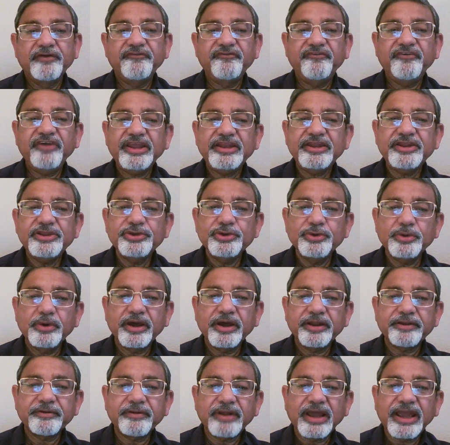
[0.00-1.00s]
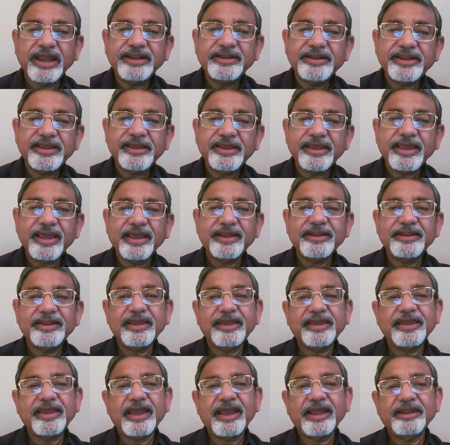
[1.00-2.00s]
When you are writing an
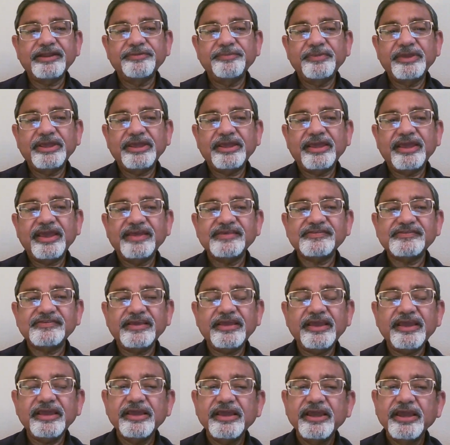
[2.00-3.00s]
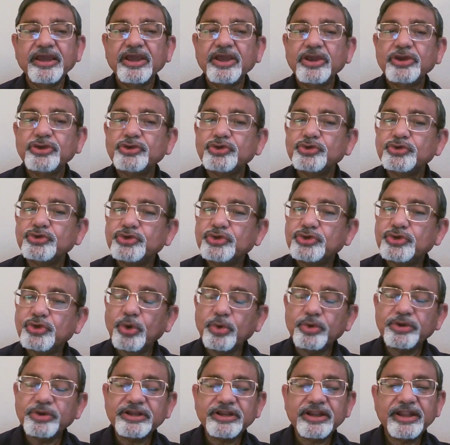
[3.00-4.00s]
academic essay, you
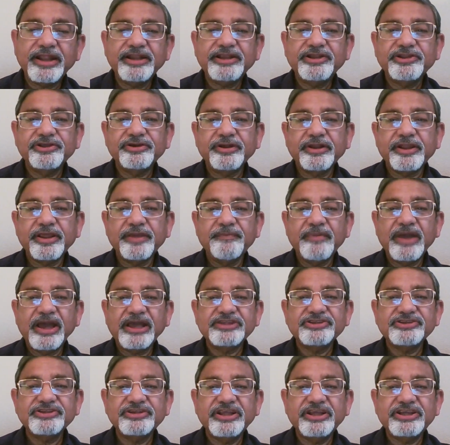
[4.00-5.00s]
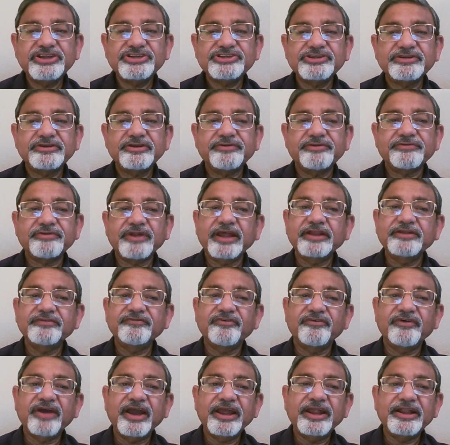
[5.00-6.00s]
don't let your imagination run
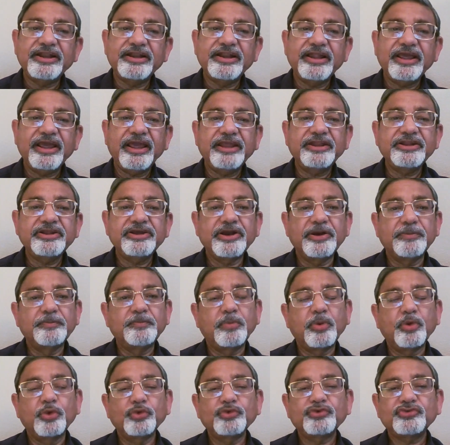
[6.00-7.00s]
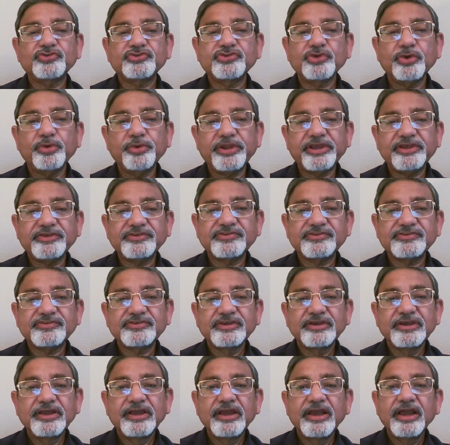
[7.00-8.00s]
wild and compose stories
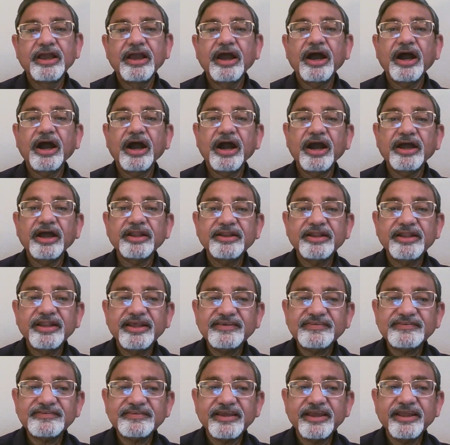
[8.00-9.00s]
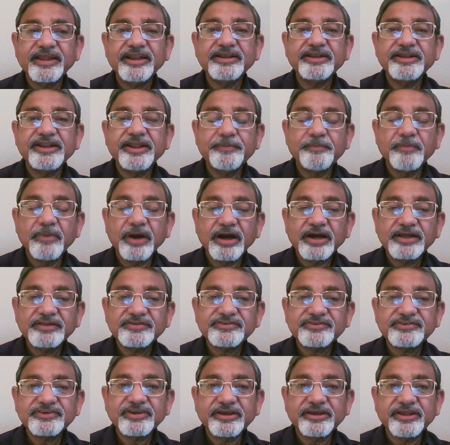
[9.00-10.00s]
unless it
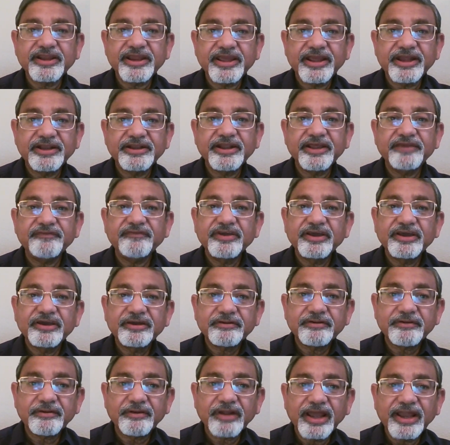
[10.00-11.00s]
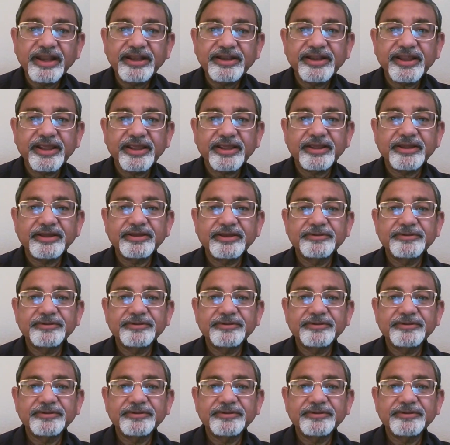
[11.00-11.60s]
demands creative writing.